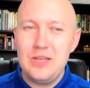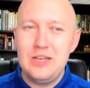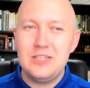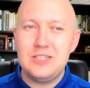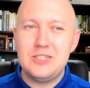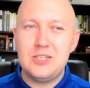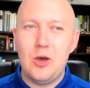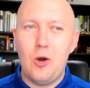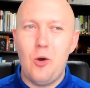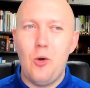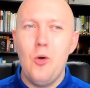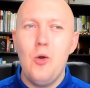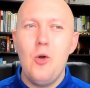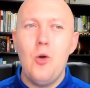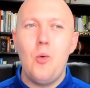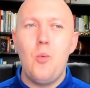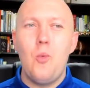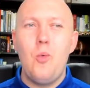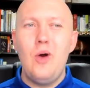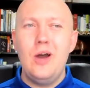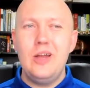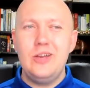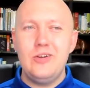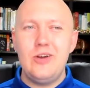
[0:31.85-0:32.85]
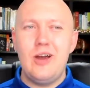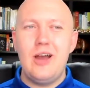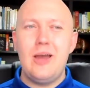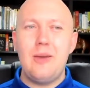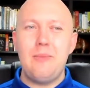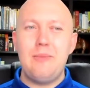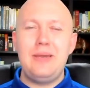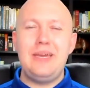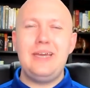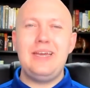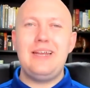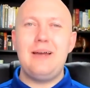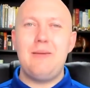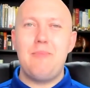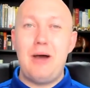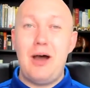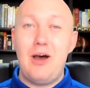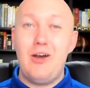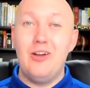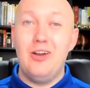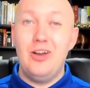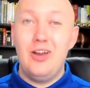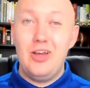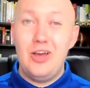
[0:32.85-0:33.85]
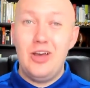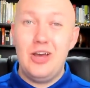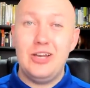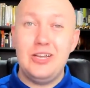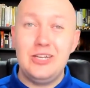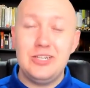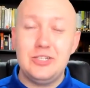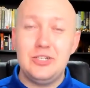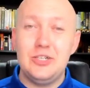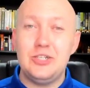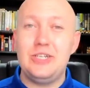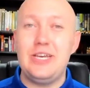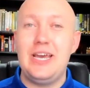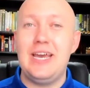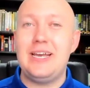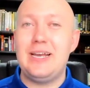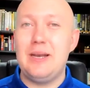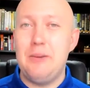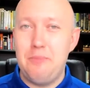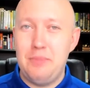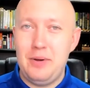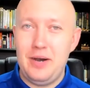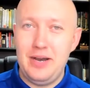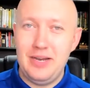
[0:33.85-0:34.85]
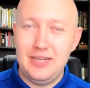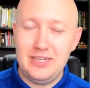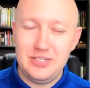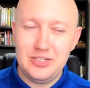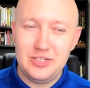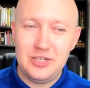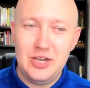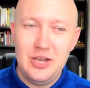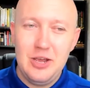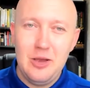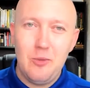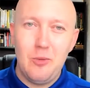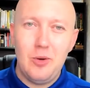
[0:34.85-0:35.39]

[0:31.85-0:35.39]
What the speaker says: So what do I mean about learning to take a punch?